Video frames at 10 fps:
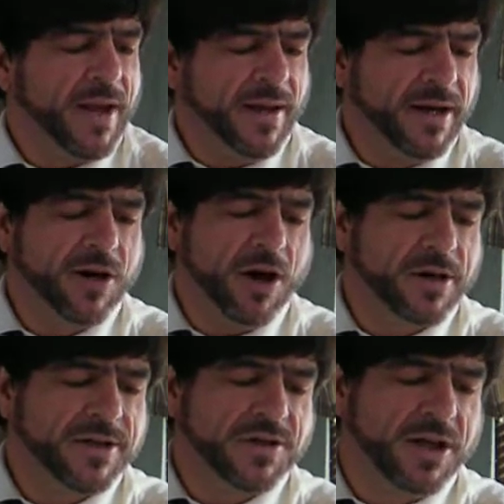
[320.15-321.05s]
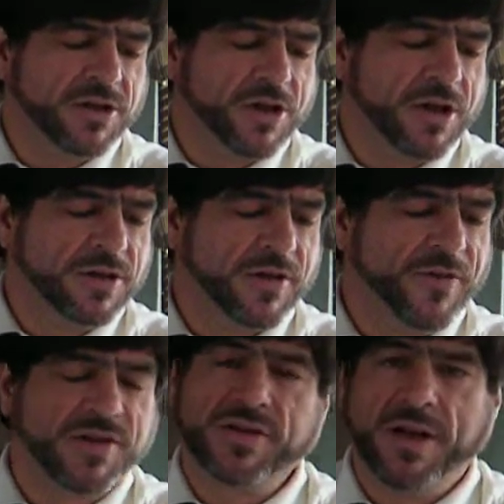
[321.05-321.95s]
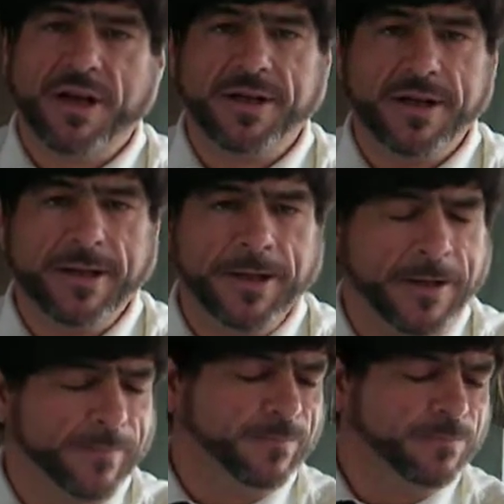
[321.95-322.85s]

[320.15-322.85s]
And he called his son Joseph, and said unto him,